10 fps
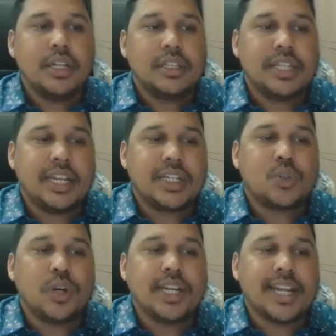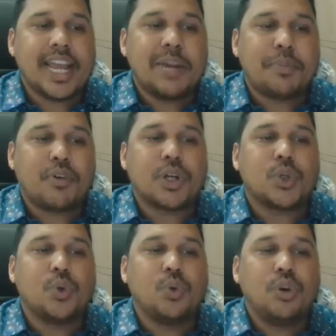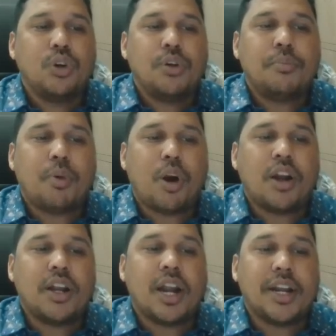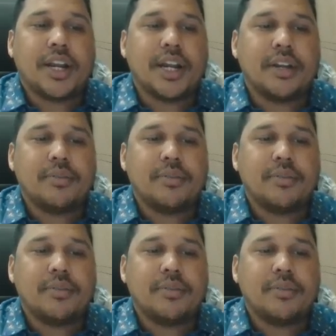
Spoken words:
Then 29 power 2 mod 100.